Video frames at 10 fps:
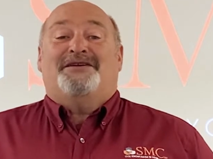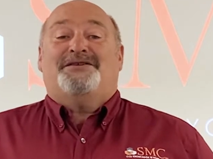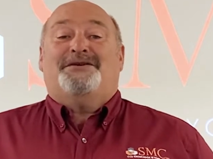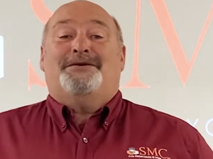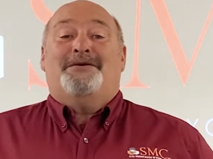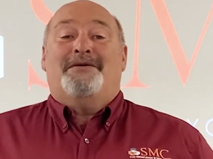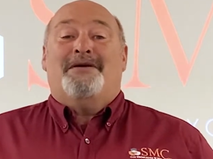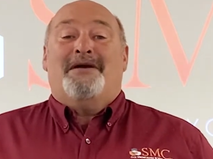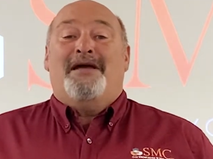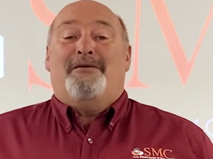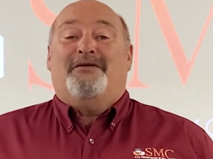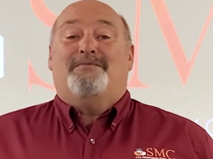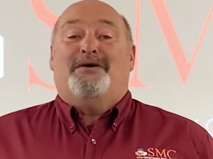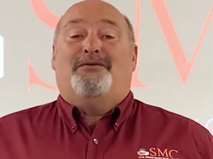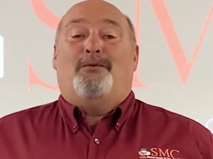issue
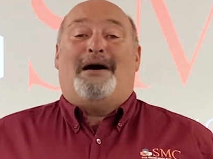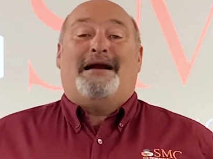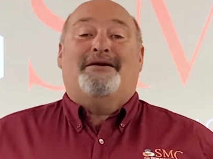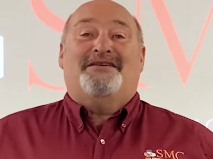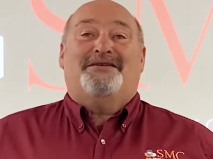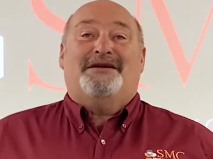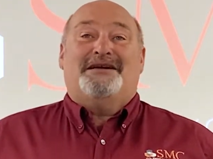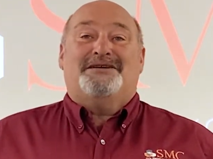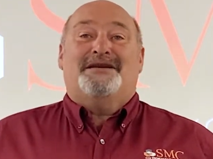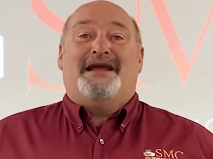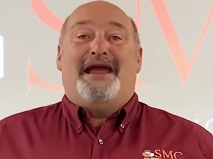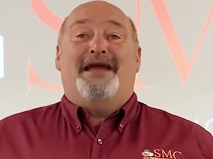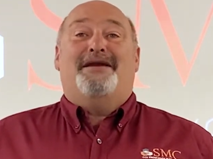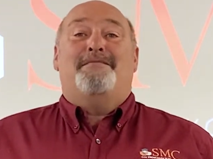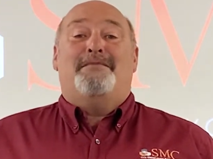with both wire insulation
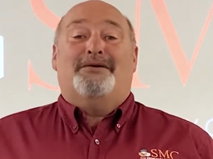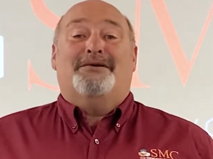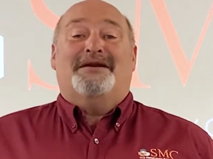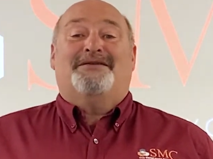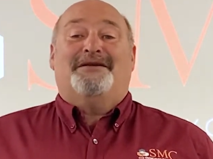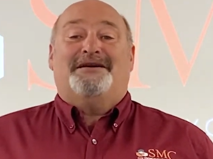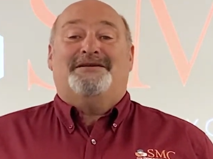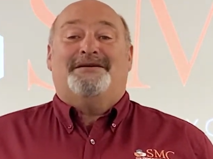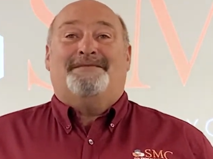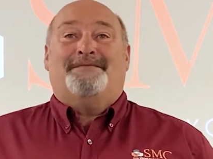and motor insulation.